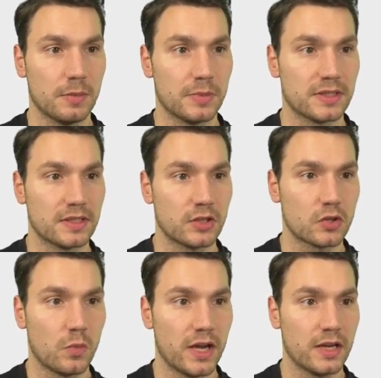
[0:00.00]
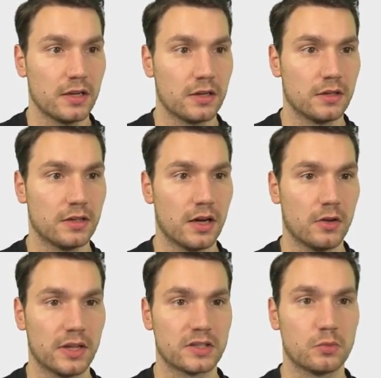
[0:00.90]
it up in such a way,
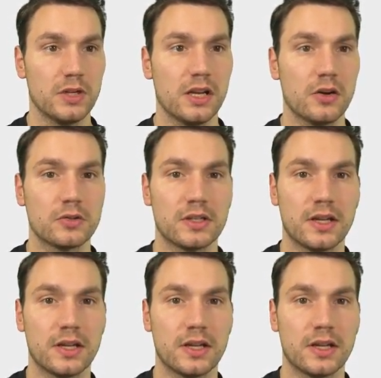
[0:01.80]
now let's reload,